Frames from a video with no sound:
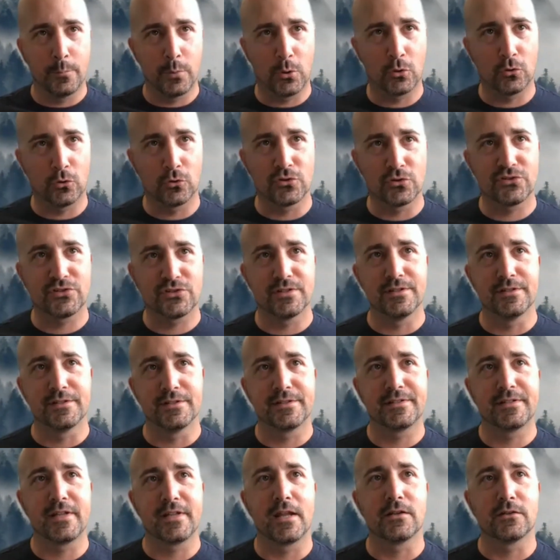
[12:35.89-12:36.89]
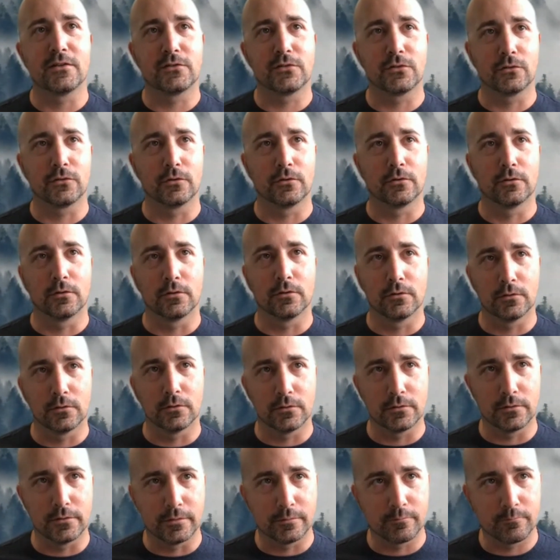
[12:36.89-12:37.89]

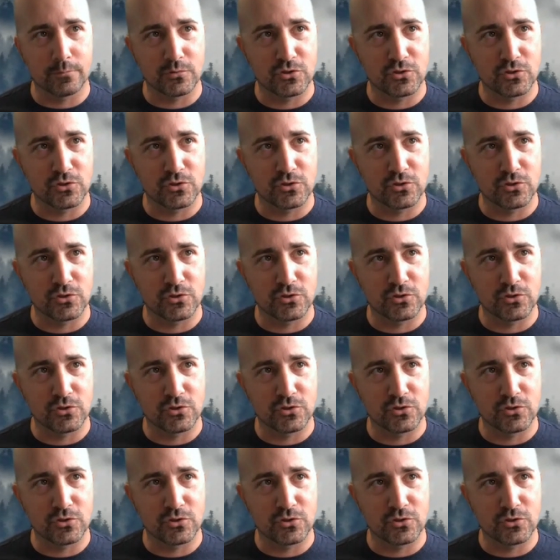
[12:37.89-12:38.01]
person-centered,